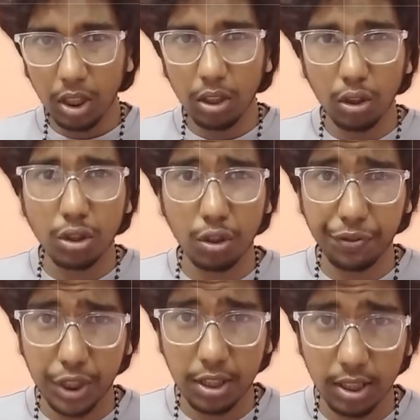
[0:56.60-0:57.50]

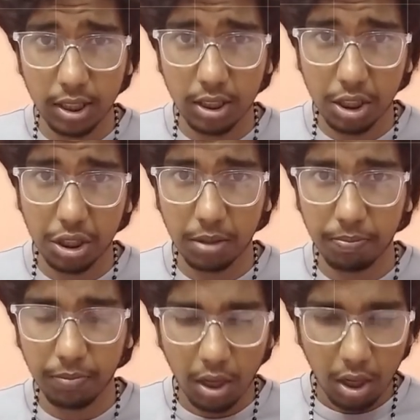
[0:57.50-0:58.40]
sophisticated system.
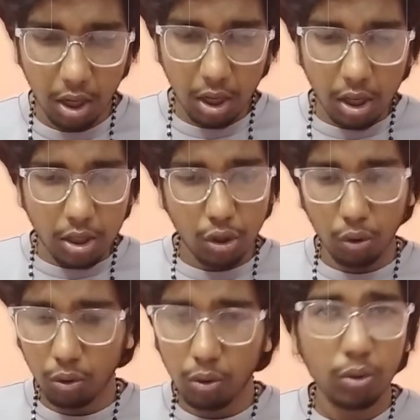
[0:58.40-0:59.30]

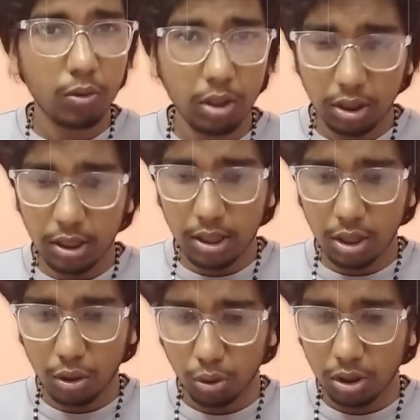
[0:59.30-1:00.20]
So these
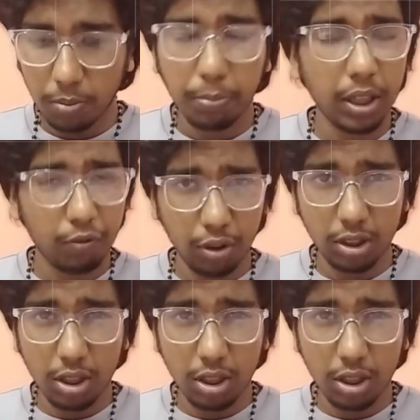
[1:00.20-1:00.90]
tools, but for this